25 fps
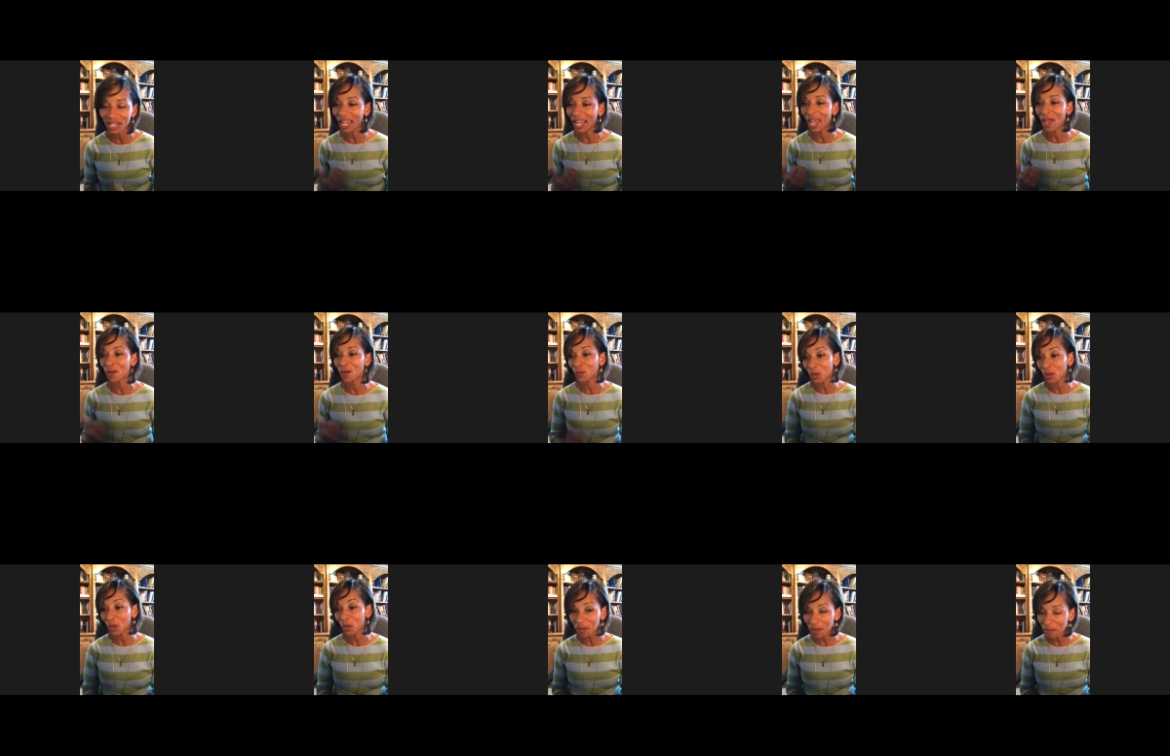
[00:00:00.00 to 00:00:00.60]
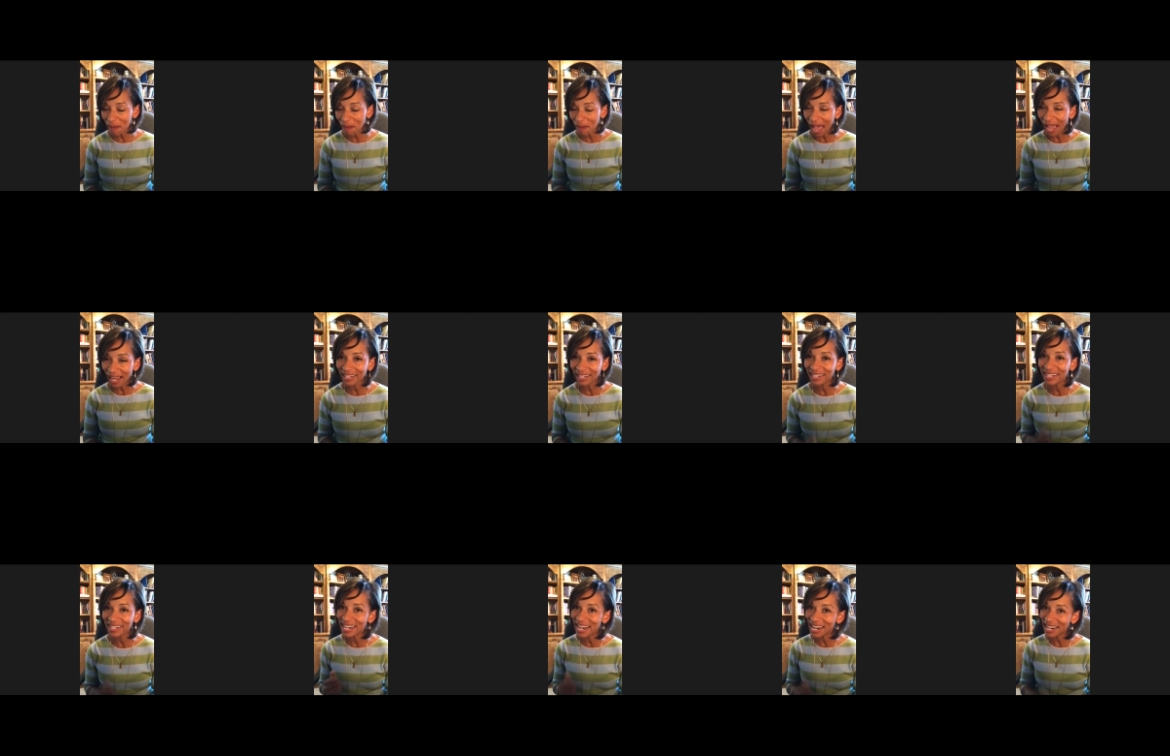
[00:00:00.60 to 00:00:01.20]
and we'll be back
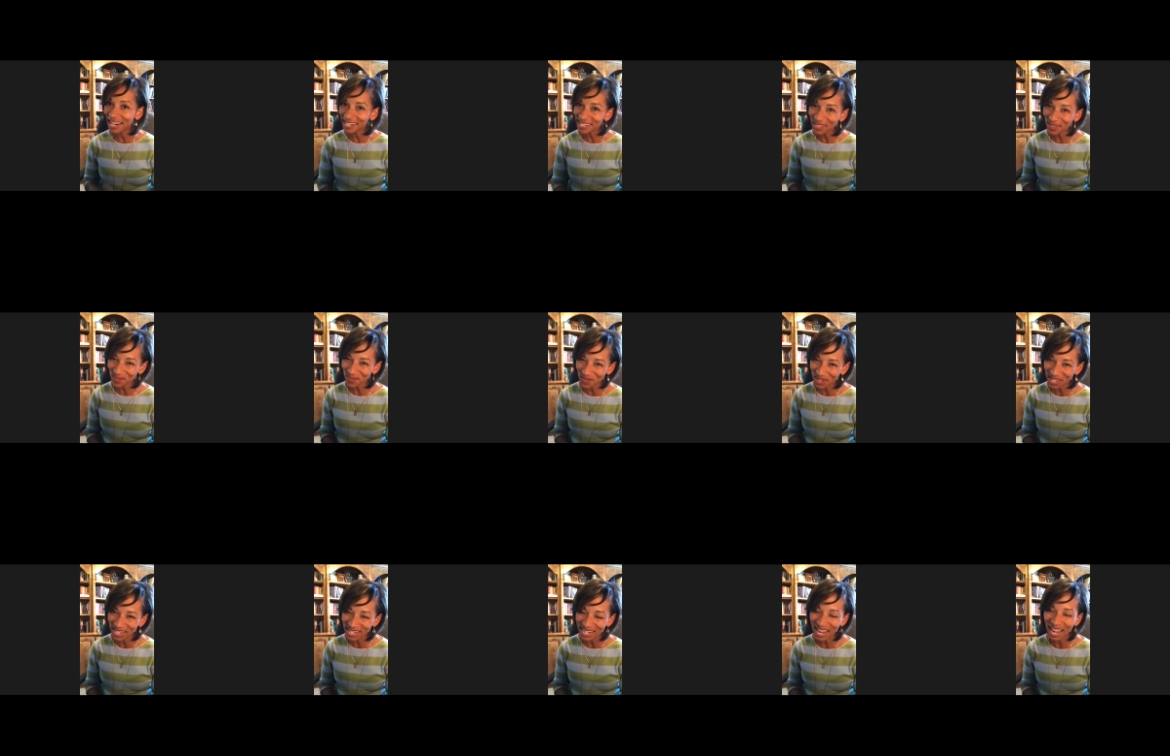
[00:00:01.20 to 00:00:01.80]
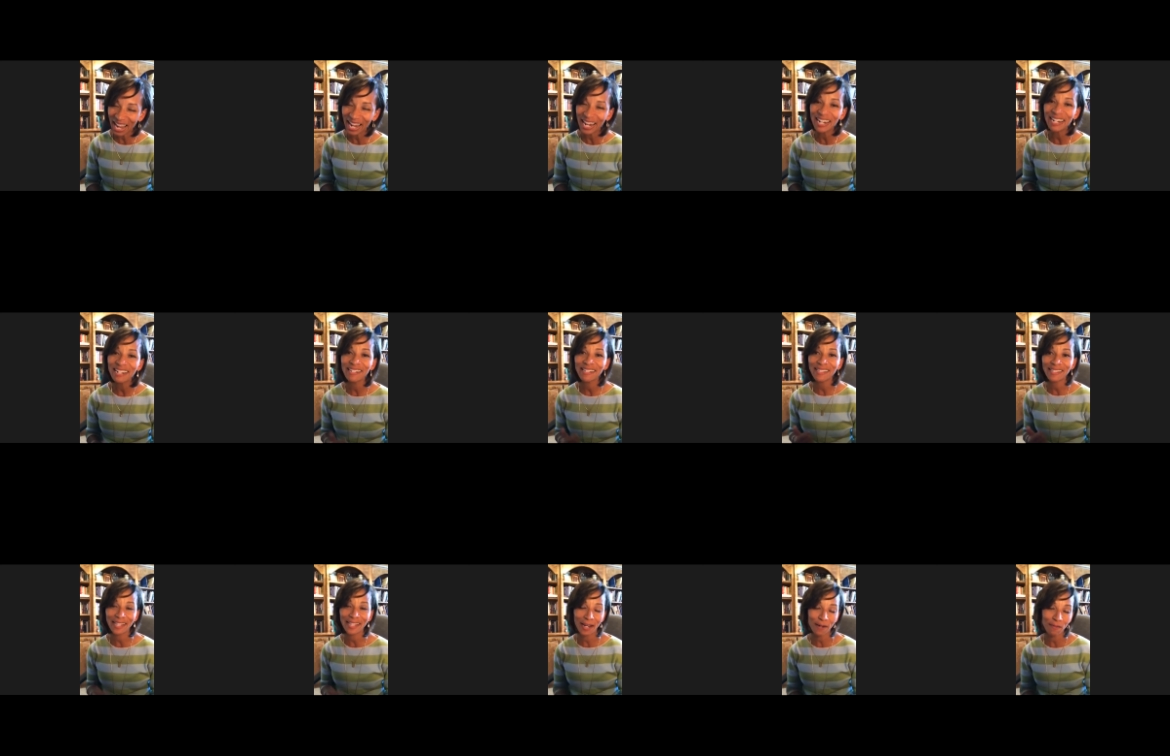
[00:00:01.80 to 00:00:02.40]
next Monday,
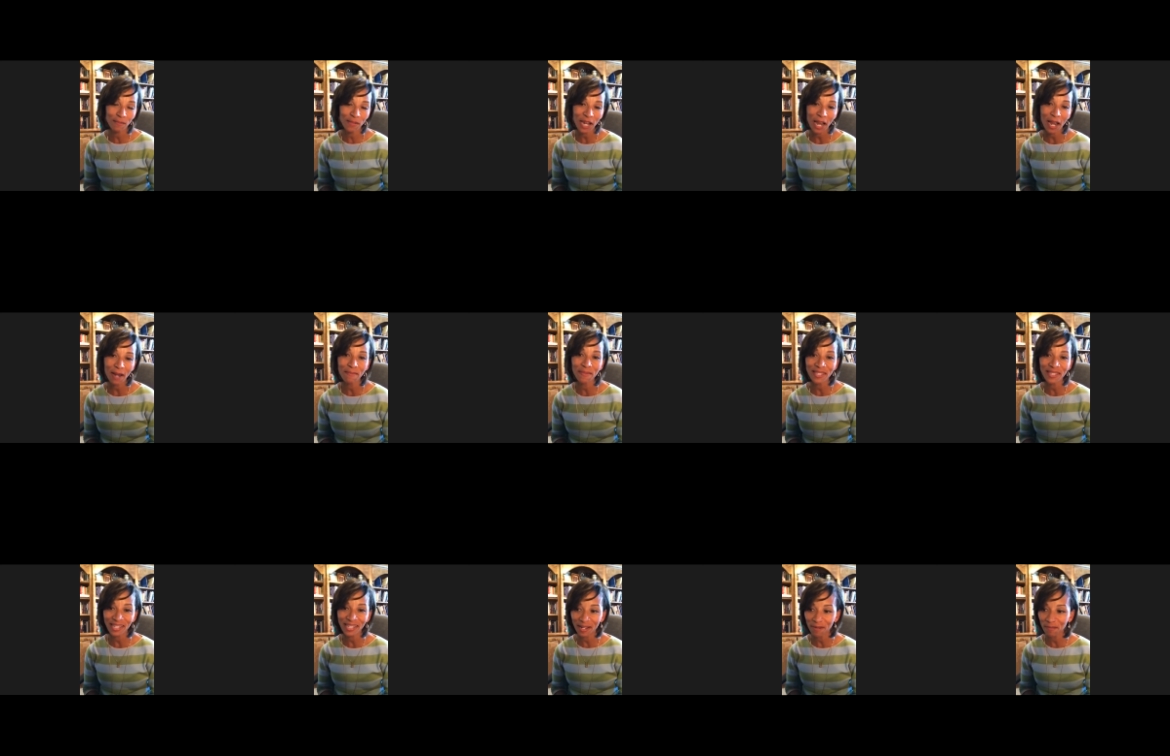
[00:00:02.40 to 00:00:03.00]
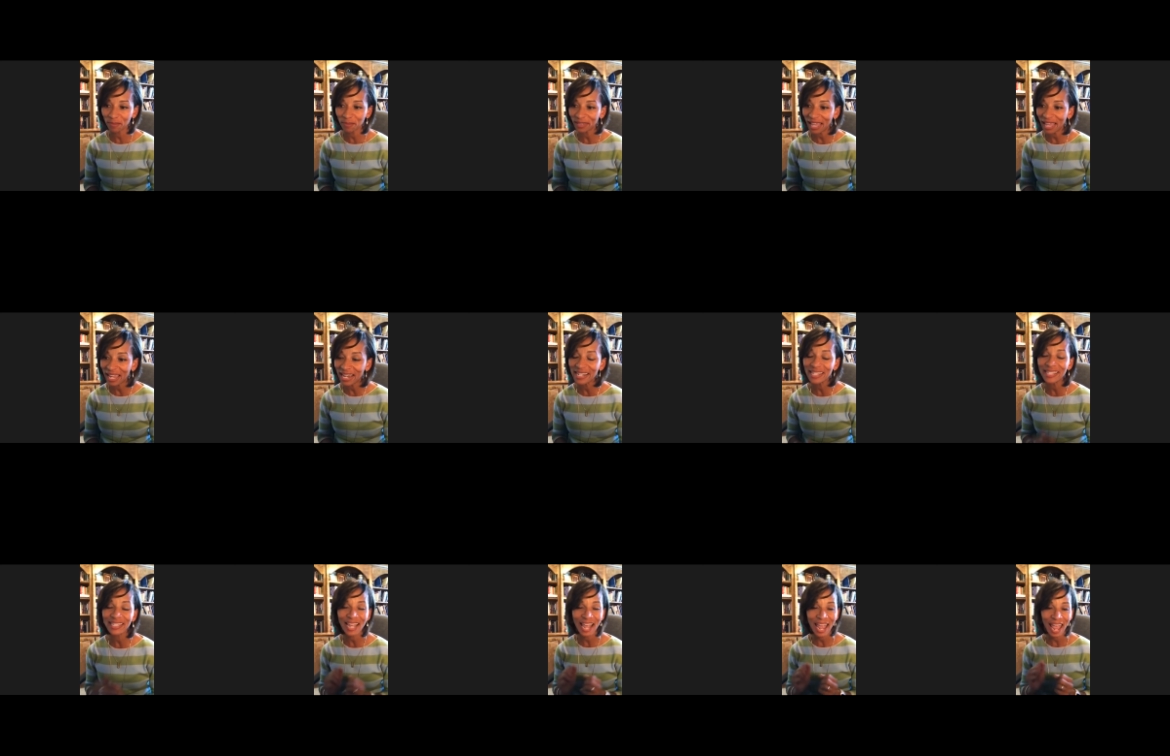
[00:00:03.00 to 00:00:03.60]
same time, same
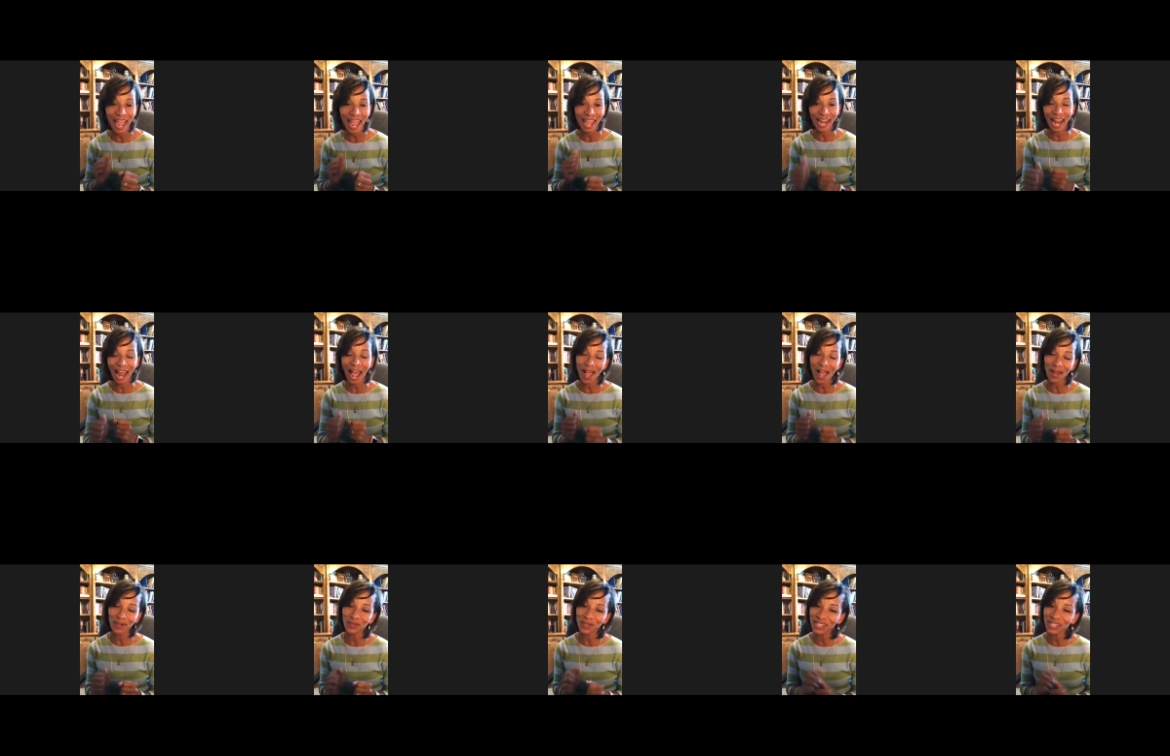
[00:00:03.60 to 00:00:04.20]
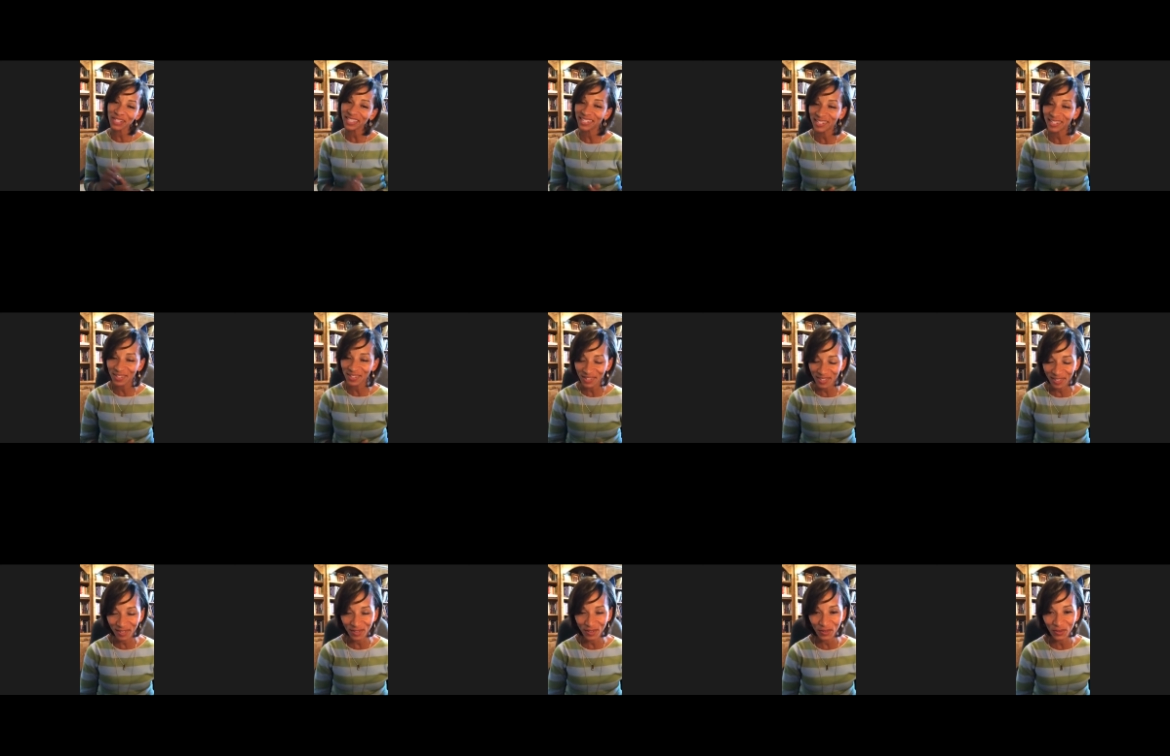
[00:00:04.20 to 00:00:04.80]
place, and I will see you
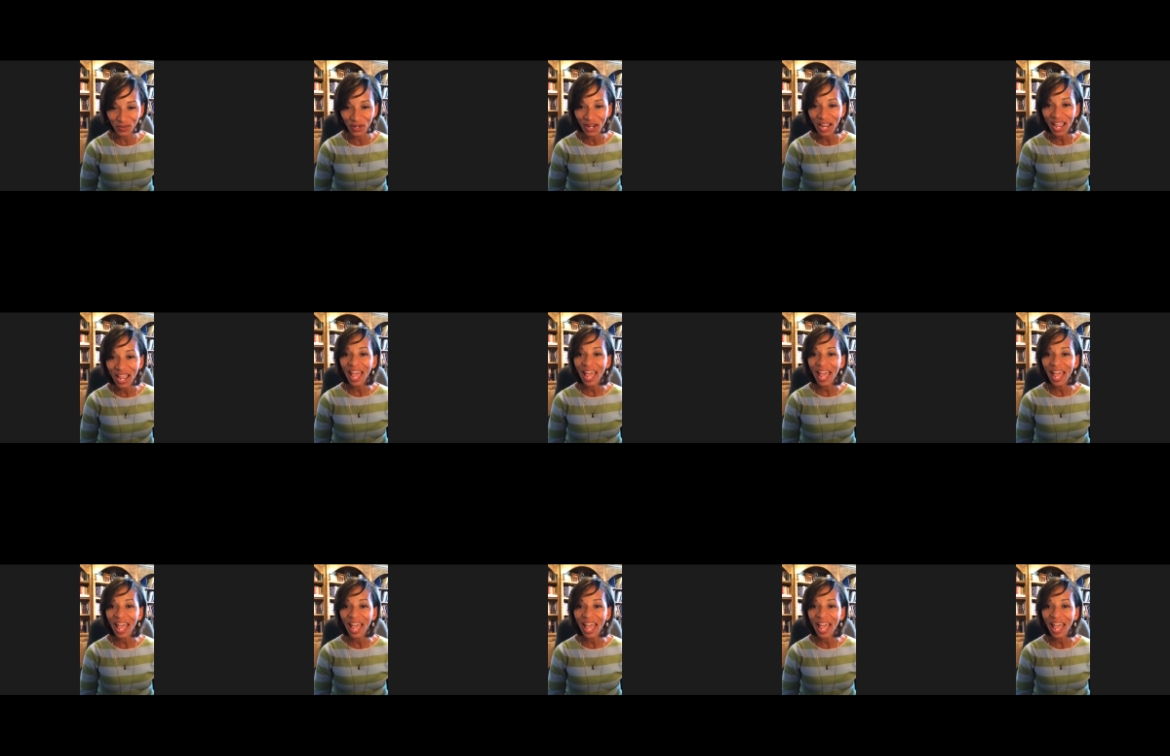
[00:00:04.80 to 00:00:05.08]
soon.